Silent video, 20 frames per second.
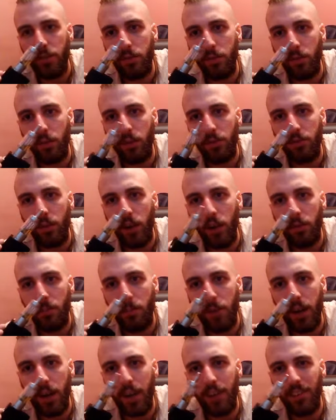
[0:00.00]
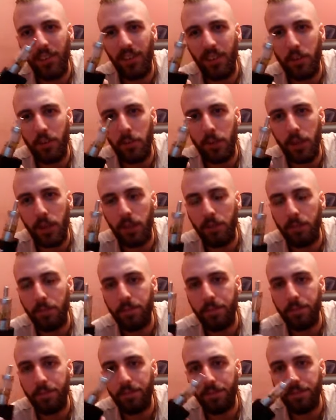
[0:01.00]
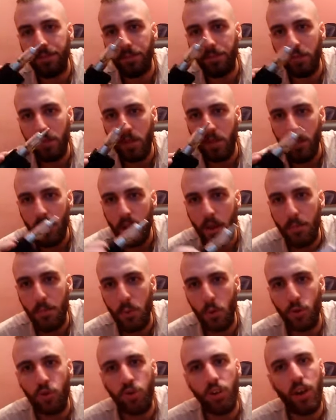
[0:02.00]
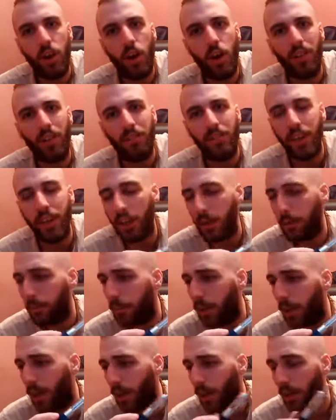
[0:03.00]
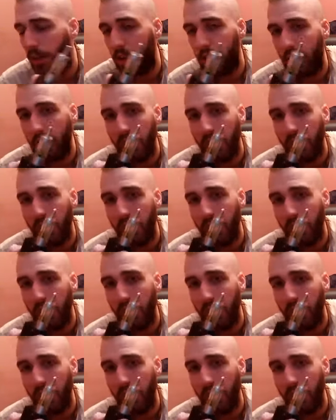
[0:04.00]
£45 is a bit pushing it, I think, but